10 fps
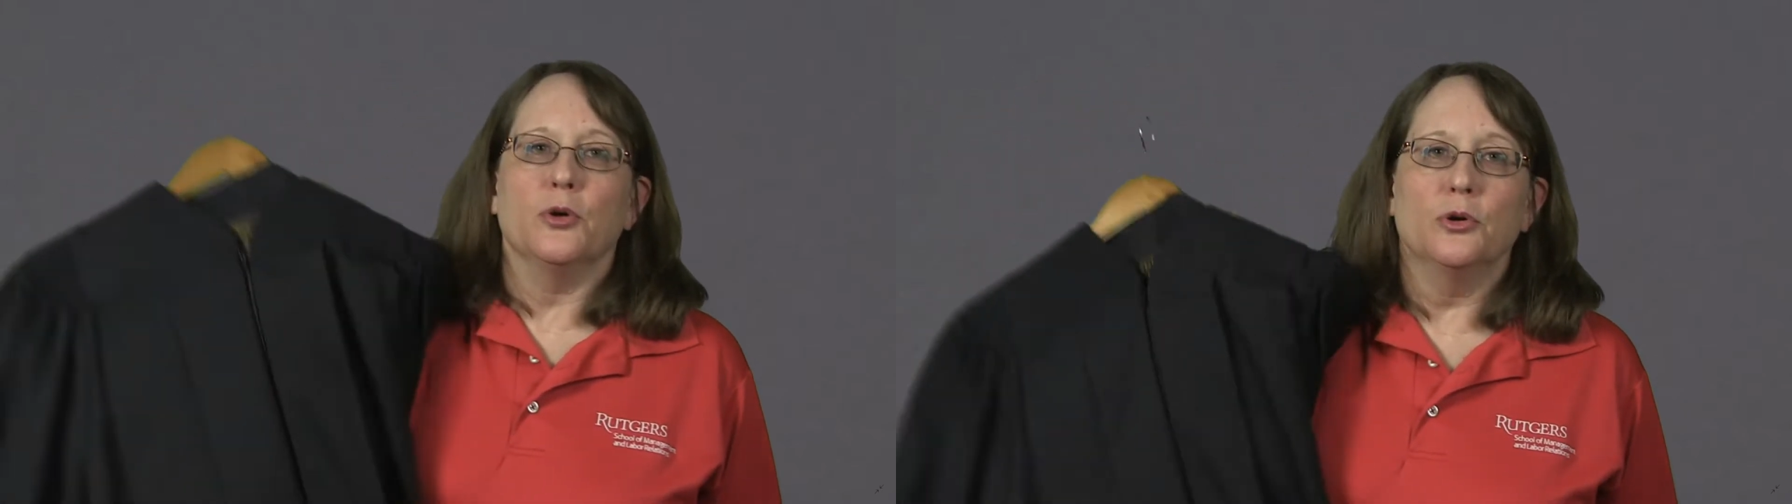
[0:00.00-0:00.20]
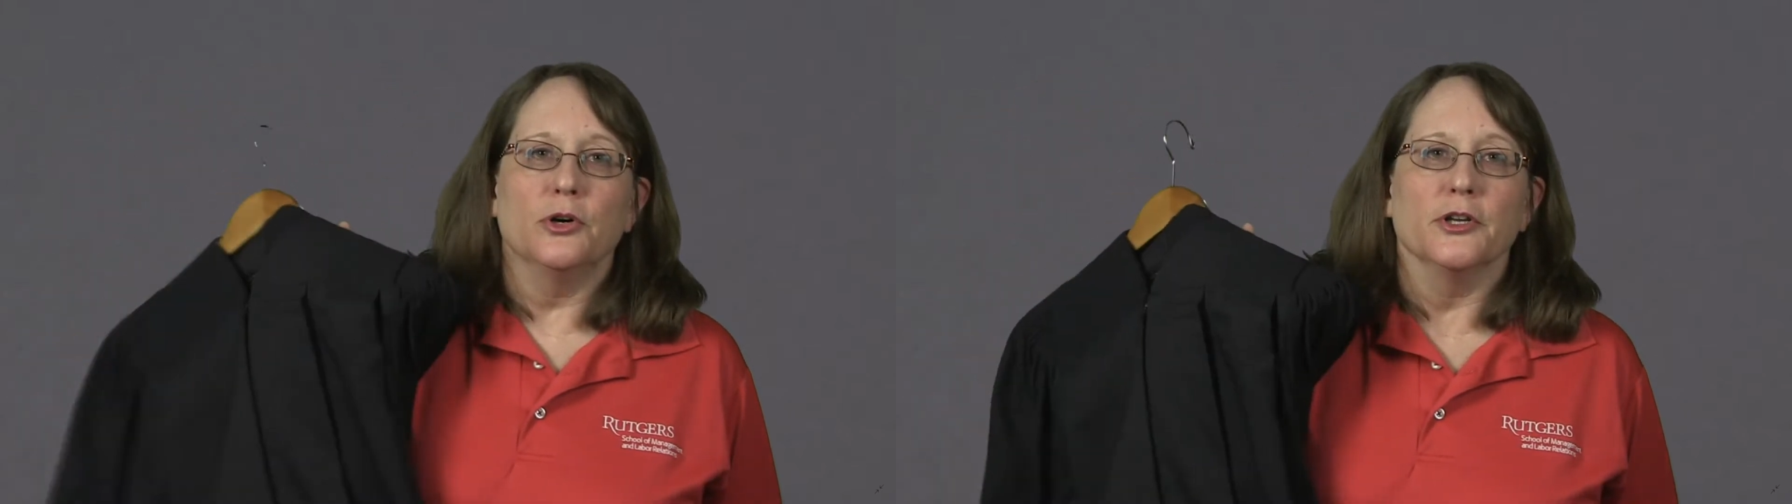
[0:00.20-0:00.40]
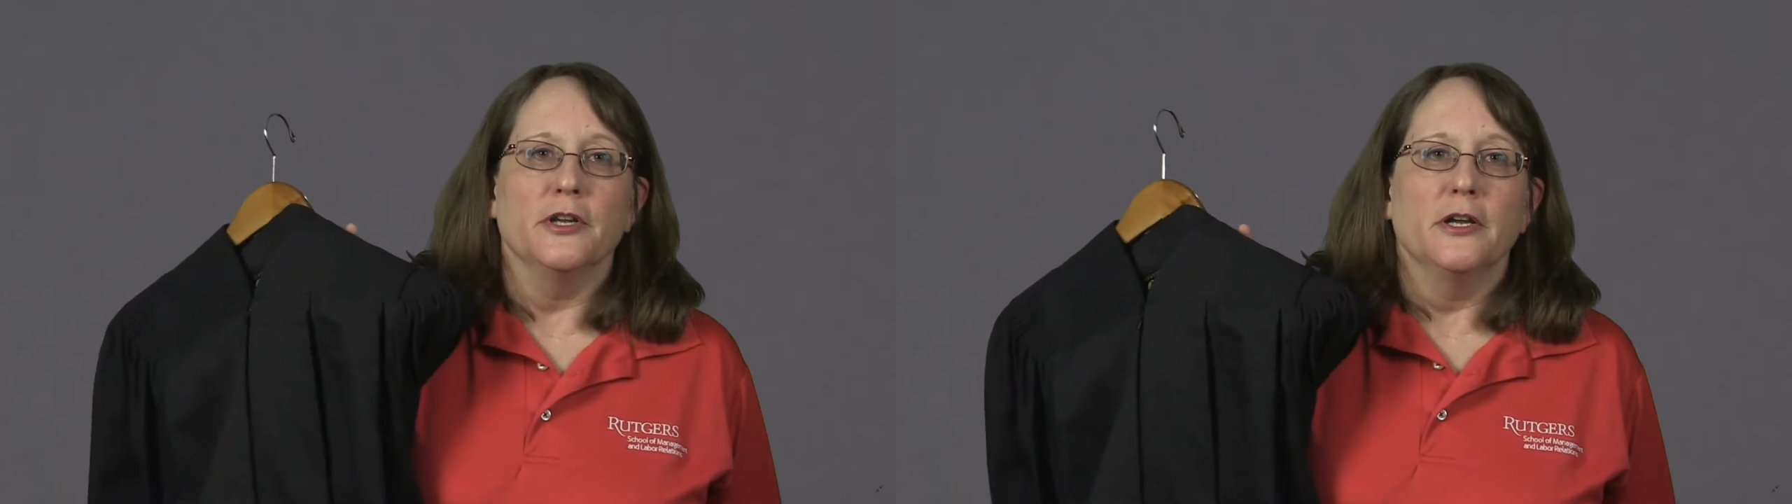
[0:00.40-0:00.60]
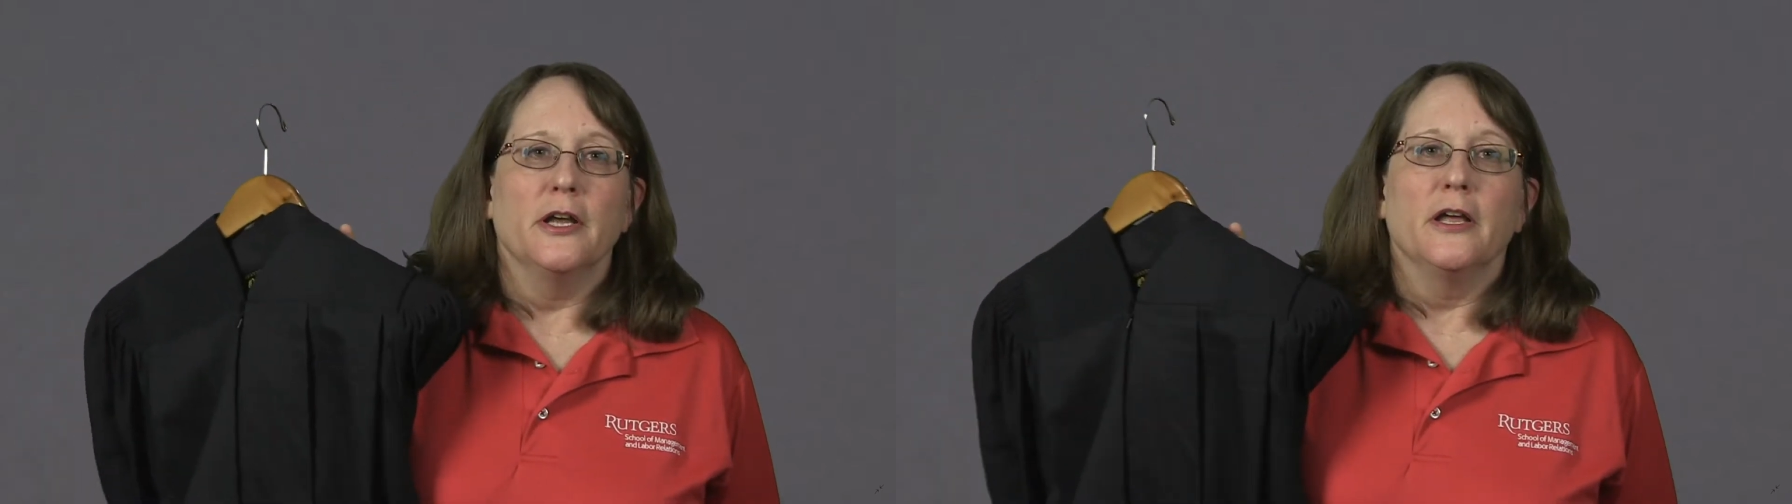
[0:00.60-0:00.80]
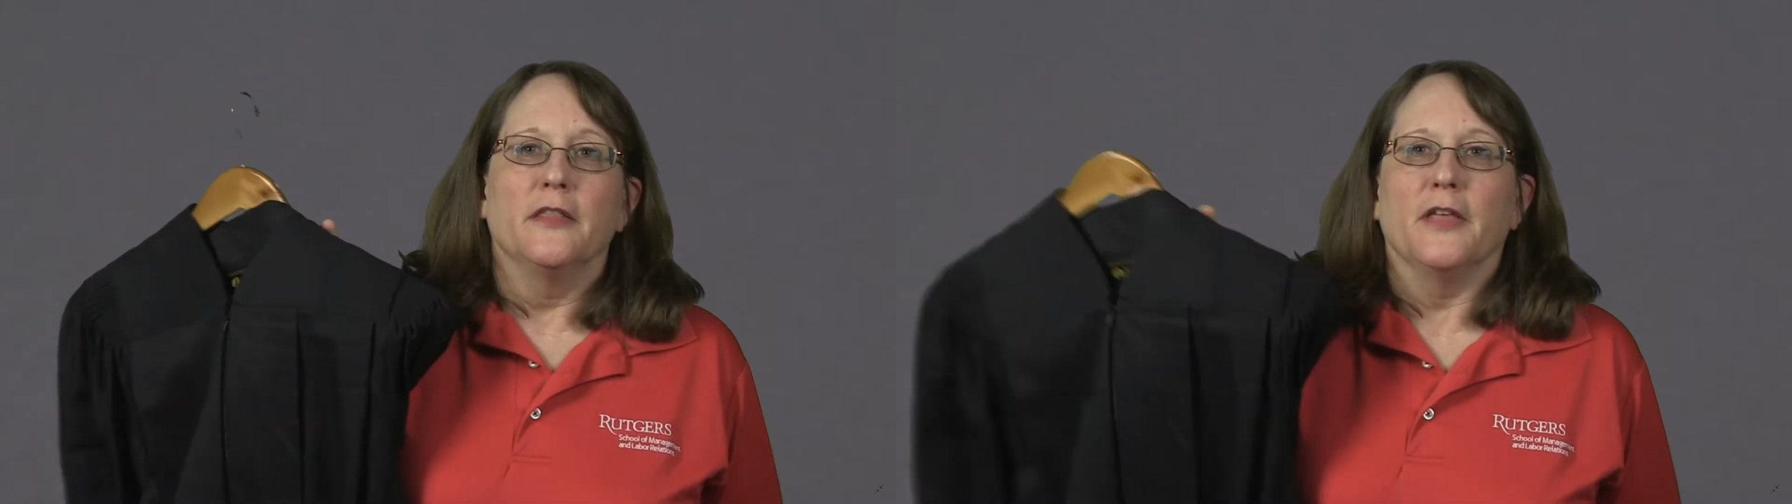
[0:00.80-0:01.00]
hood
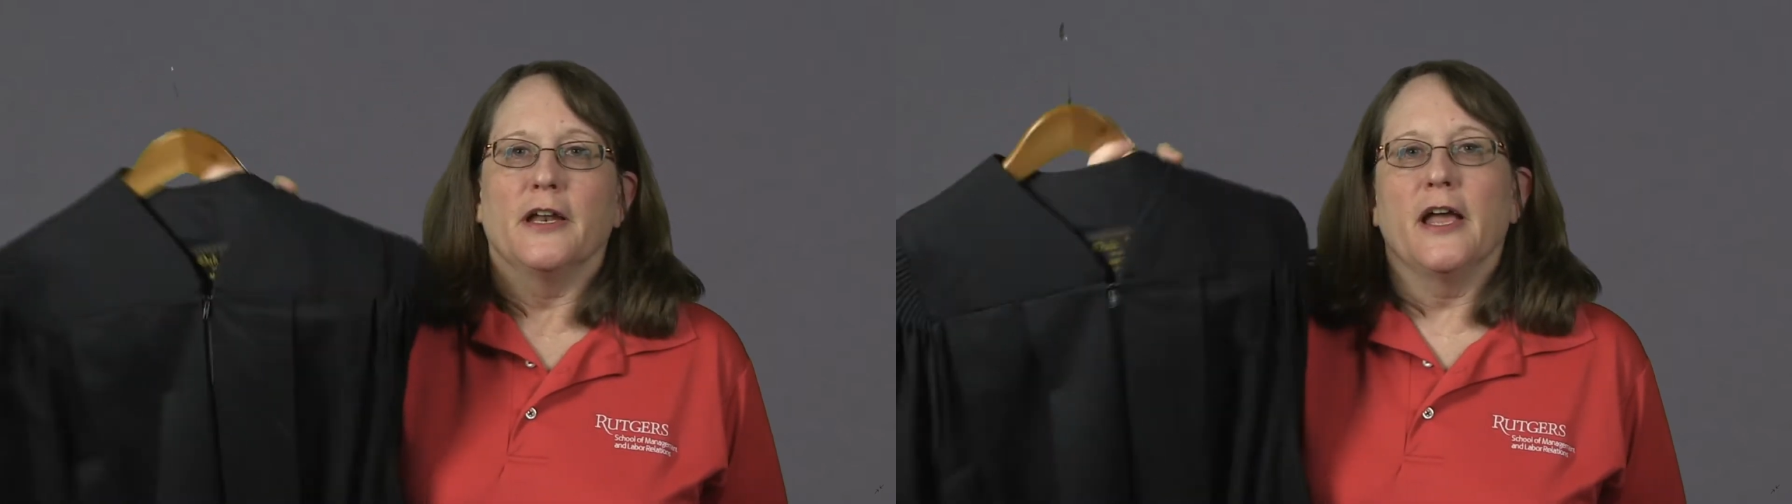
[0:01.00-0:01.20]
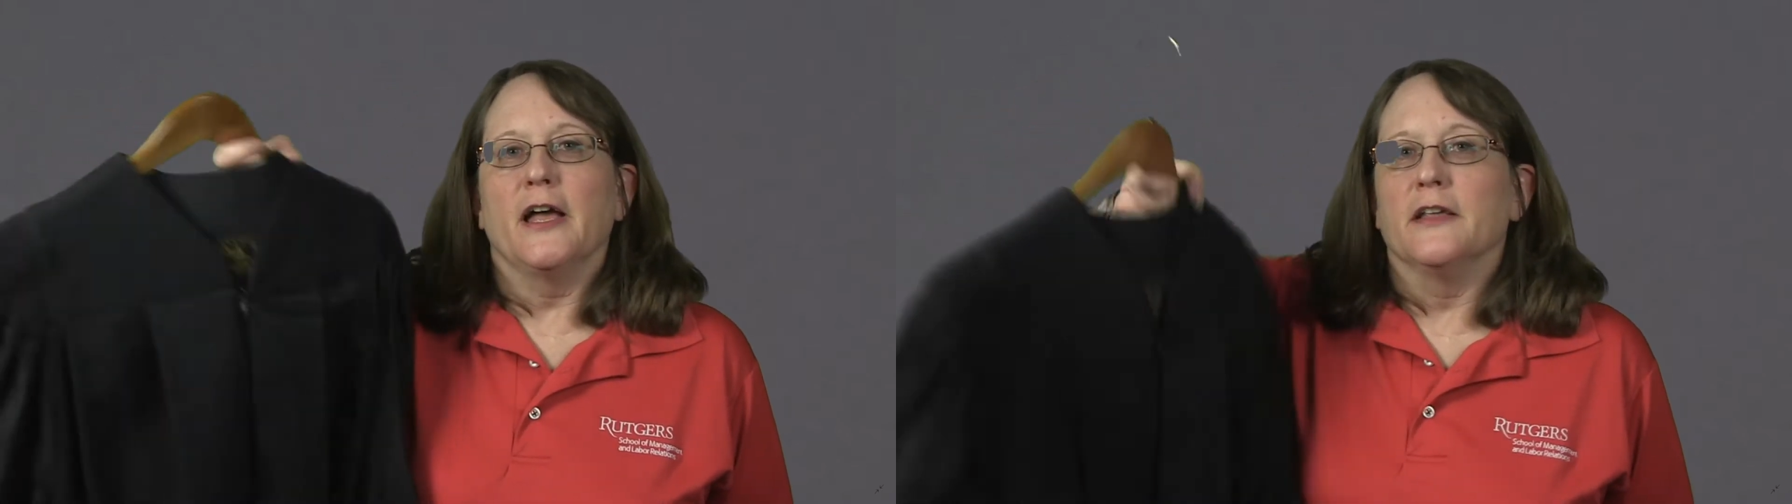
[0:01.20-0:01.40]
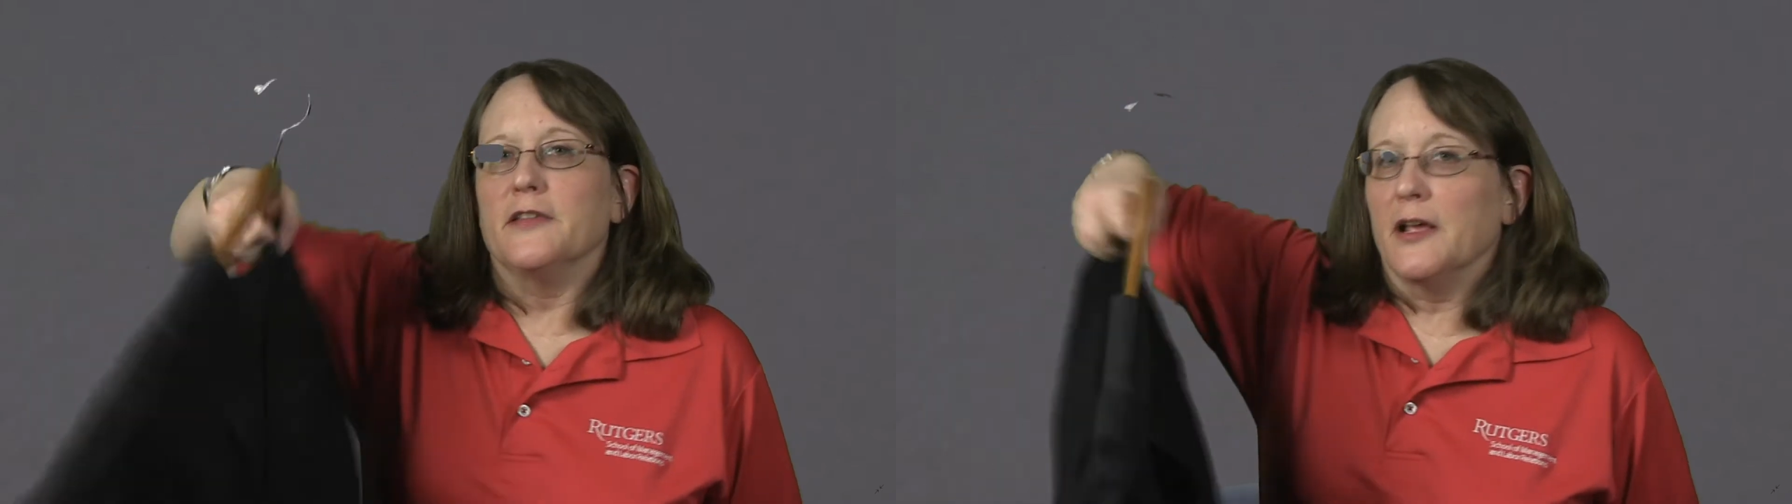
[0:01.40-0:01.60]
that has